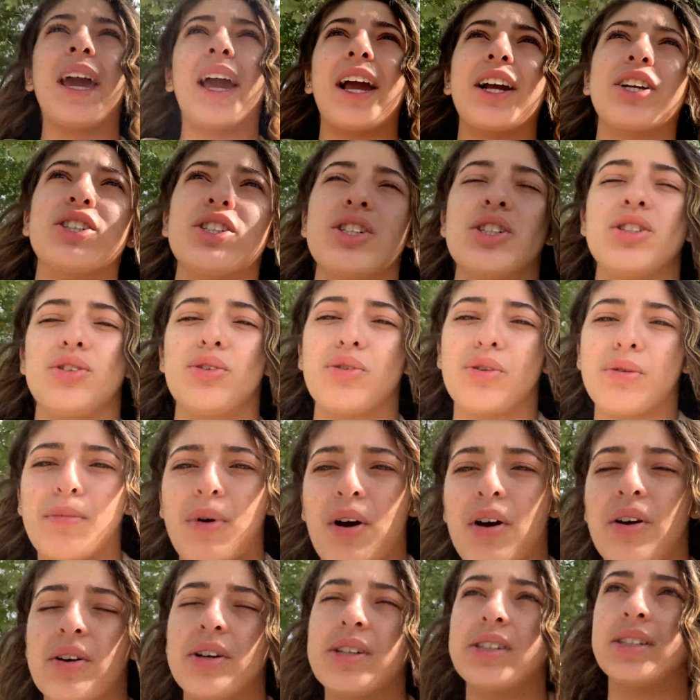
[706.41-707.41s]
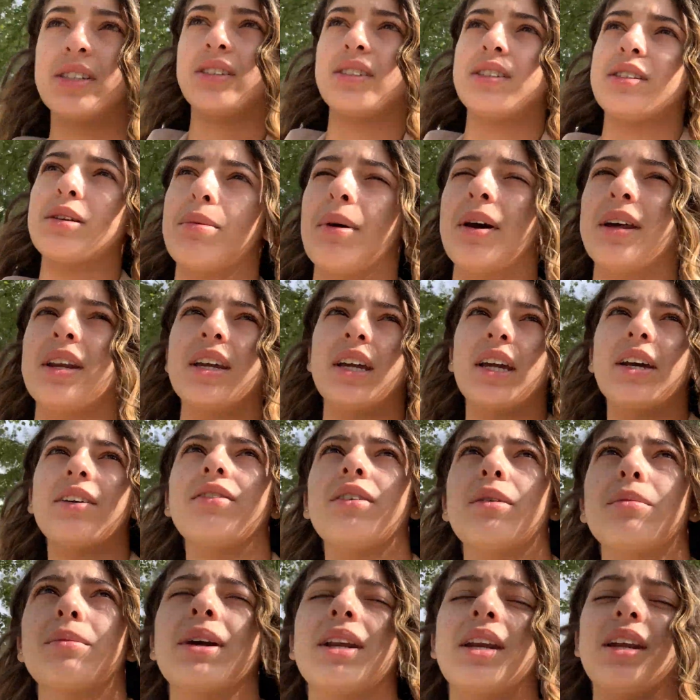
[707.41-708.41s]
I actually do tomorrow is depending
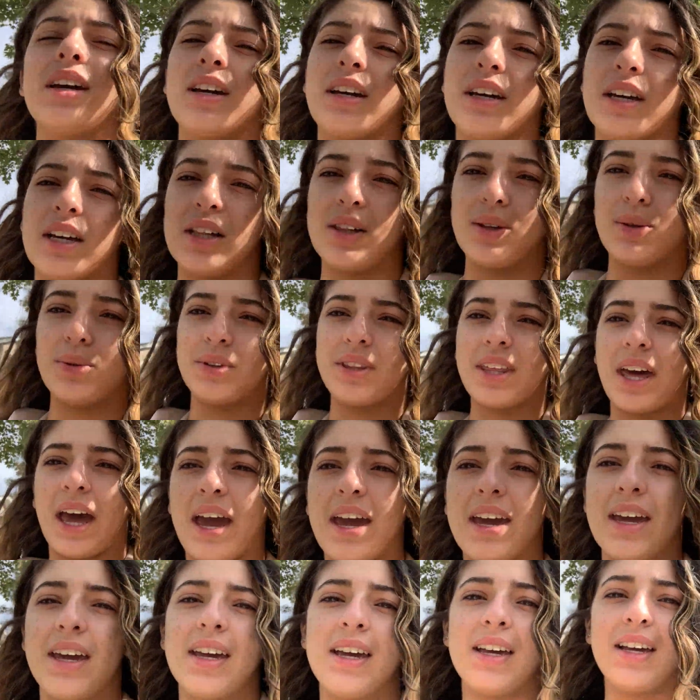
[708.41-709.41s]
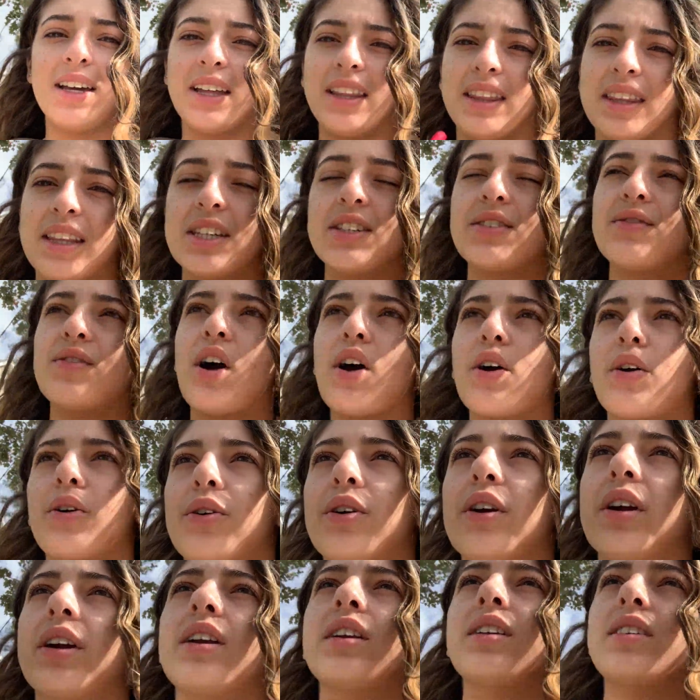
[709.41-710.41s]
if I'm gonna include that in this vlog
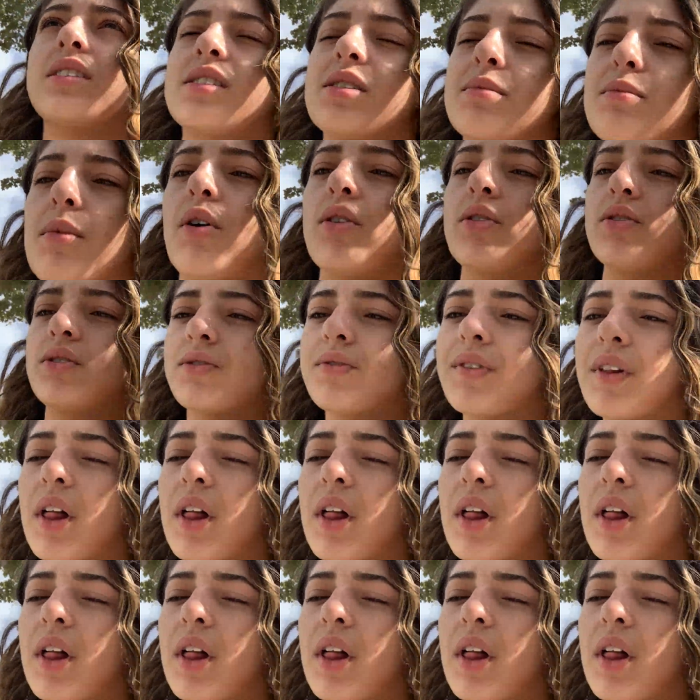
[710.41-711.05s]
or tomorrow's